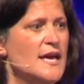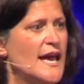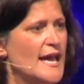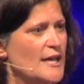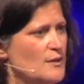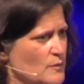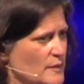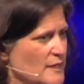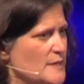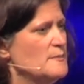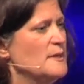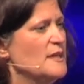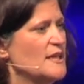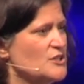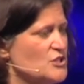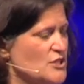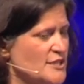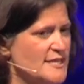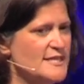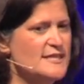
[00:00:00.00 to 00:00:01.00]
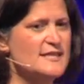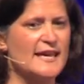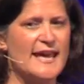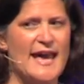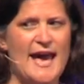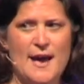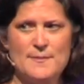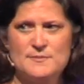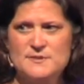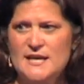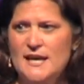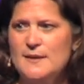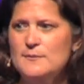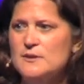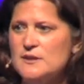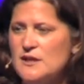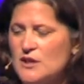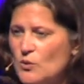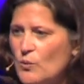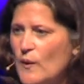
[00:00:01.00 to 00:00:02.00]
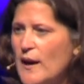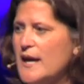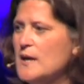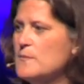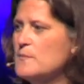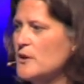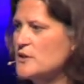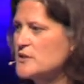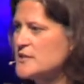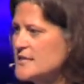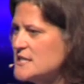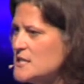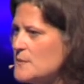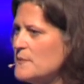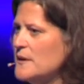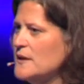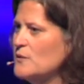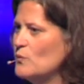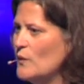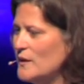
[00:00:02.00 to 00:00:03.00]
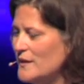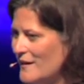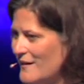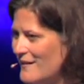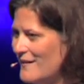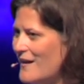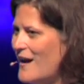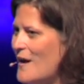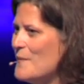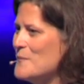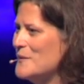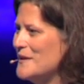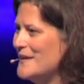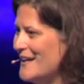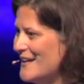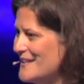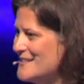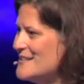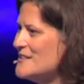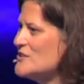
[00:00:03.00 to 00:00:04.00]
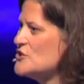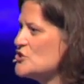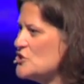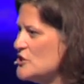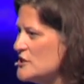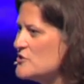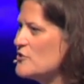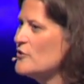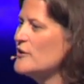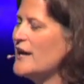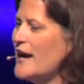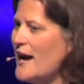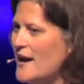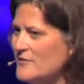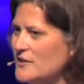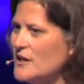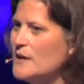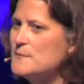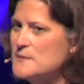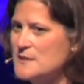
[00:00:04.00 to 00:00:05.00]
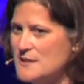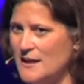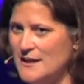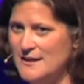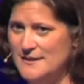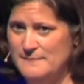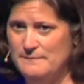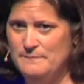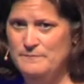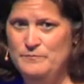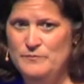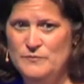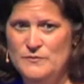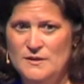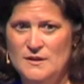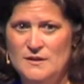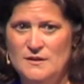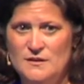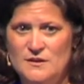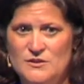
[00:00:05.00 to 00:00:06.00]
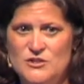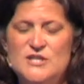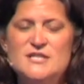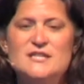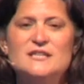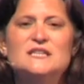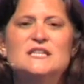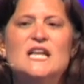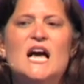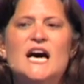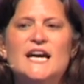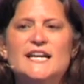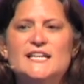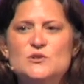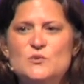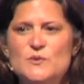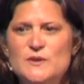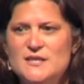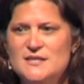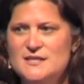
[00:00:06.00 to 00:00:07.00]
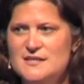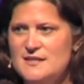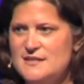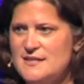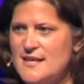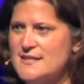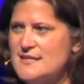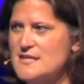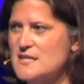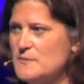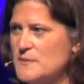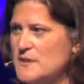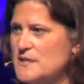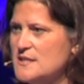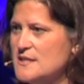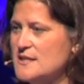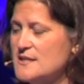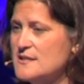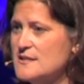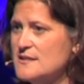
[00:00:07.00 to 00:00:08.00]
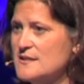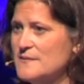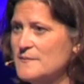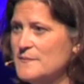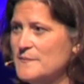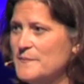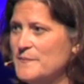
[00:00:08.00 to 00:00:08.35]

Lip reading: Equity meaning she's in the cap table in a way, participant. When the company exits, she's going to have an upside. She's aligned with the success of the business.